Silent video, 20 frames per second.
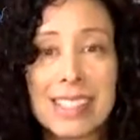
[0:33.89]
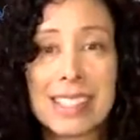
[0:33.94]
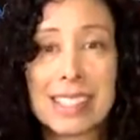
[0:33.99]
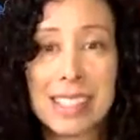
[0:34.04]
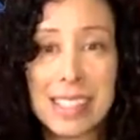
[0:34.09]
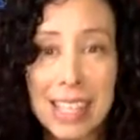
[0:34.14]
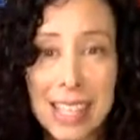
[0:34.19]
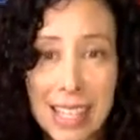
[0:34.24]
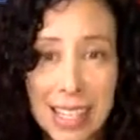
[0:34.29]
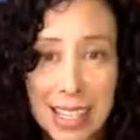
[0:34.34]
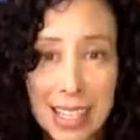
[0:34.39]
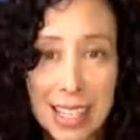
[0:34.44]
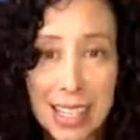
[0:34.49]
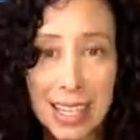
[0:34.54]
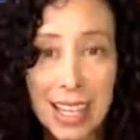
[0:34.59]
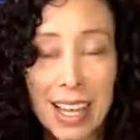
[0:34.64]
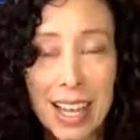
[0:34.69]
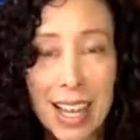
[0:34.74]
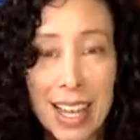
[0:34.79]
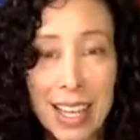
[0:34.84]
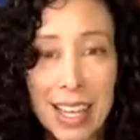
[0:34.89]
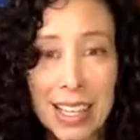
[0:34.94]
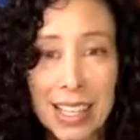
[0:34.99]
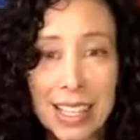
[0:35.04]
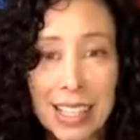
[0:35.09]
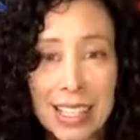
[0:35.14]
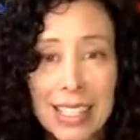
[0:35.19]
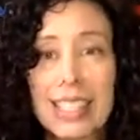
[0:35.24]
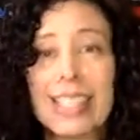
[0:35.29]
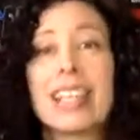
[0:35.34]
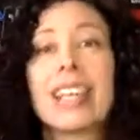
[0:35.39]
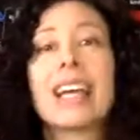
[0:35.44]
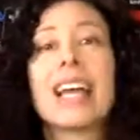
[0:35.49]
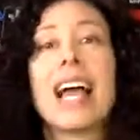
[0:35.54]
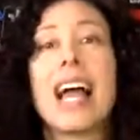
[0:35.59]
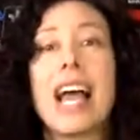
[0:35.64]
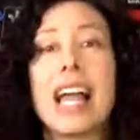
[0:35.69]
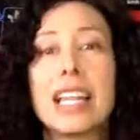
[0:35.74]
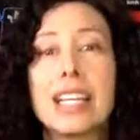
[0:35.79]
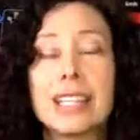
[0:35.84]
staying in hiding,
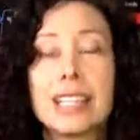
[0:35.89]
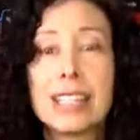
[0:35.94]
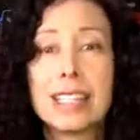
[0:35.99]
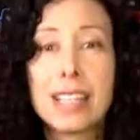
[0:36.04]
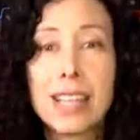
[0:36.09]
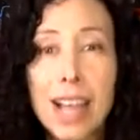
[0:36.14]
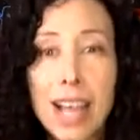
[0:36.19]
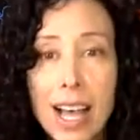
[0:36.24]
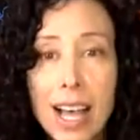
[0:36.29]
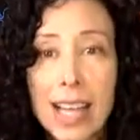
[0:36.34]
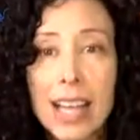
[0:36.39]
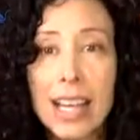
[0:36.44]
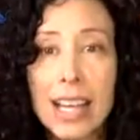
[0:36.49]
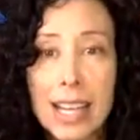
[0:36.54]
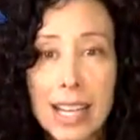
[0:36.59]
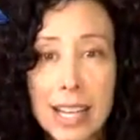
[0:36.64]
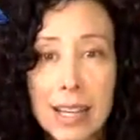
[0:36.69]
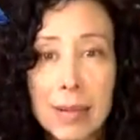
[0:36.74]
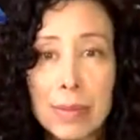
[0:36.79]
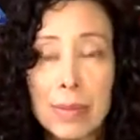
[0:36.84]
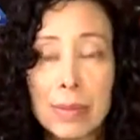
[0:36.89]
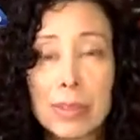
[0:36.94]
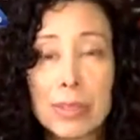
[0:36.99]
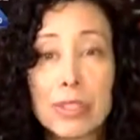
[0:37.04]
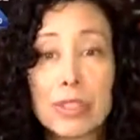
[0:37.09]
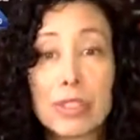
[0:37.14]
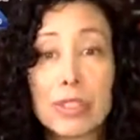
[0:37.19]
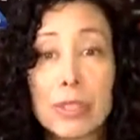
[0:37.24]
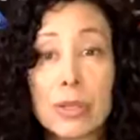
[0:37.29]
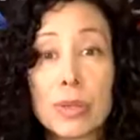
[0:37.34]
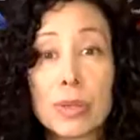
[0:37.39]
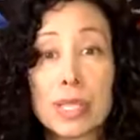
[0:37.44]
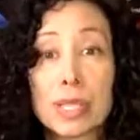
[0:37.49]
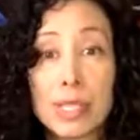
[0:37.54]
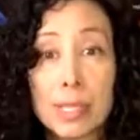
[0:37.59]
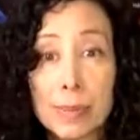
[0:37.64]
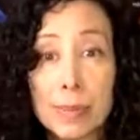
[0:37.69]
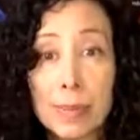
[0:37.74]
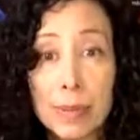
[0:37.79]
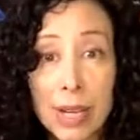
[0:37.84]
and not able to
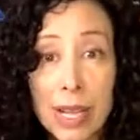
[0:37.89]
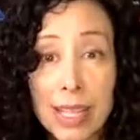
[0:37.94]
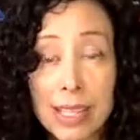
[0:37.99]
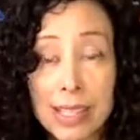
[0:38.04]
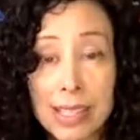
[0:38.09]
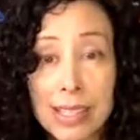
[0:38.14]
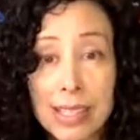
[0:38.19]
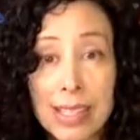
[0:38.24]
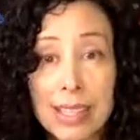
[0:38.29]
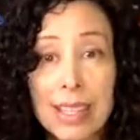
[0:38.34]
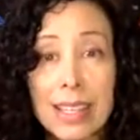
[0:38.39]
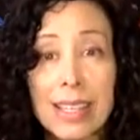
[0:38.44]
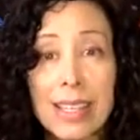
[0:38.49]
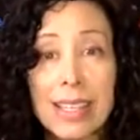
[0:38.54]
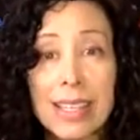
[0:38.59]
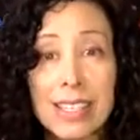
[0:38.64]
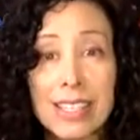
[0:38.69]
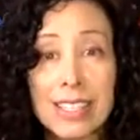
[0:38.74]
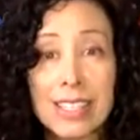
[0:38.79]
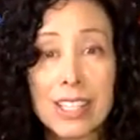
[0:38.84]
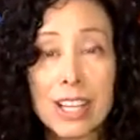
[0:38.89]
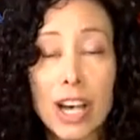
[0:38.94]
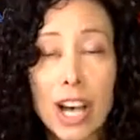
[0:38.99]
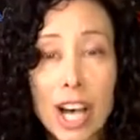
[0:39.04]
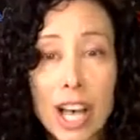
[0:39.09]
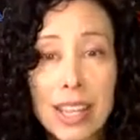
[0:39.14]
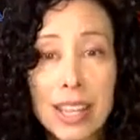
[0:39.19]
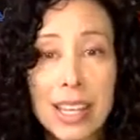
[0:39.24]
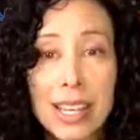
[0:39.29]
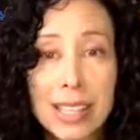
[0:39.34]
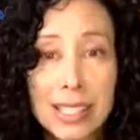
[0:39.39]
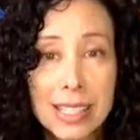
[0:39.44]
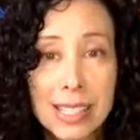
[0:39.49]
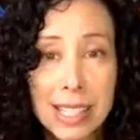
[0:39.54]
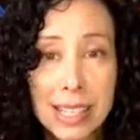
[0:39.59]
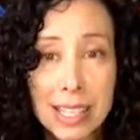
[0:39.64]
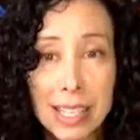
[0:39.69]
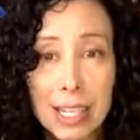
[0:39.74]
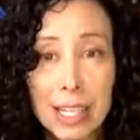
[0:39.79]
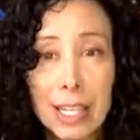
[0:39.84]
express this
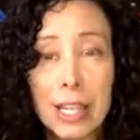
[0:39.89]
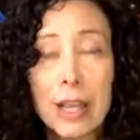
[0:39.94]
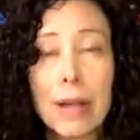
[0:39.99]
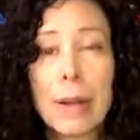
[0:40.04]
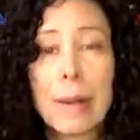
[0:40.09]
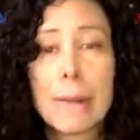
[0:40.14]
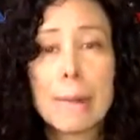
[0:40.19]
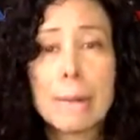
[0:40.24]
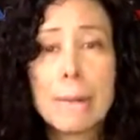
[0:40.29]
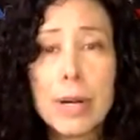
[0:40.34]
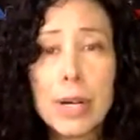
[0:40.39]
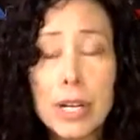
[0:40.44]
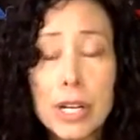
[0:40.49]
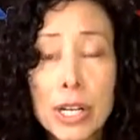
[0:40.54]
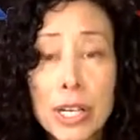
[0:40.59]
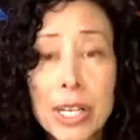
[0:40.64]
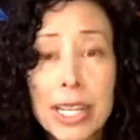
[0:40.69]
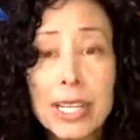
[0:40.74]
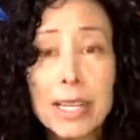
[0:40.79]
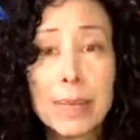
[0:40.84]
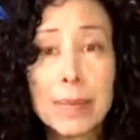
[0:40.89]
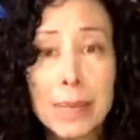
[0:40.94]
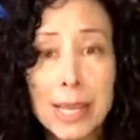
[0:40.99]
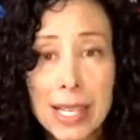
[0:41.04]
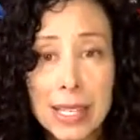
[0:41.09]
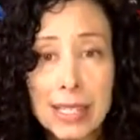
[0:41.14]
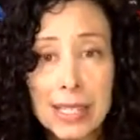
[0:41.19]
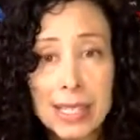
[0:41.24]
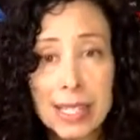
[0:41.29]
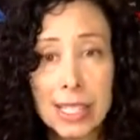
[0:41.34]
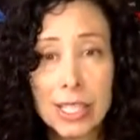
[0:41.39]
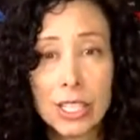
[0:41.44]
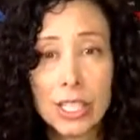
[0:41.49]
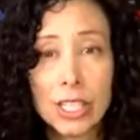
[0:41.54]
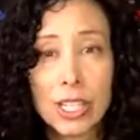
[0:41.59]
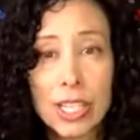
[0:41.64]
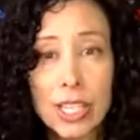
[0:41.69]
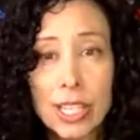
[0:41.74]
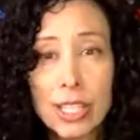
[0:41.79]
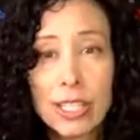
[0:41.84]
authentic, burning message
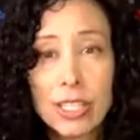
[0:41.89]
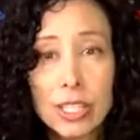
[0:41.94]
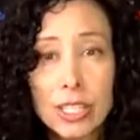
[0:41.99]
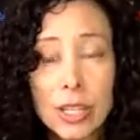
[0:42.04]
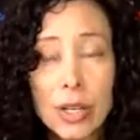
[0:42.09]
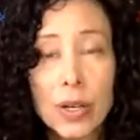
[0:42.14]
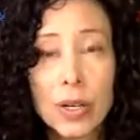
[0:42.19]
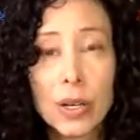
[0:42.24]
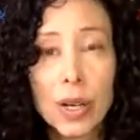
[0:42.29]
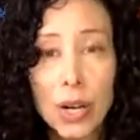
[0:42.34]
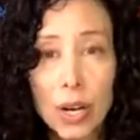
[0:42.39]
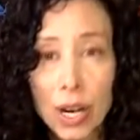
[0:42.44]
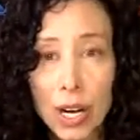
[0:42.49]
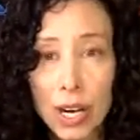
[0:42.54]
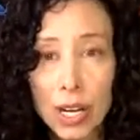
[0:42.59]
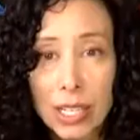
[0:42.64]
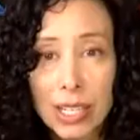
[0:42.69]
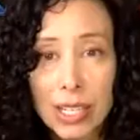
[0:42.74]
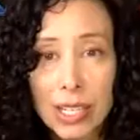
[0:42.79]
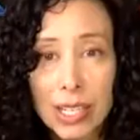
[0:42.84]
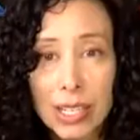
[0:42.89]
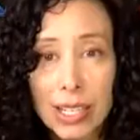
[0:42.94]
in your heart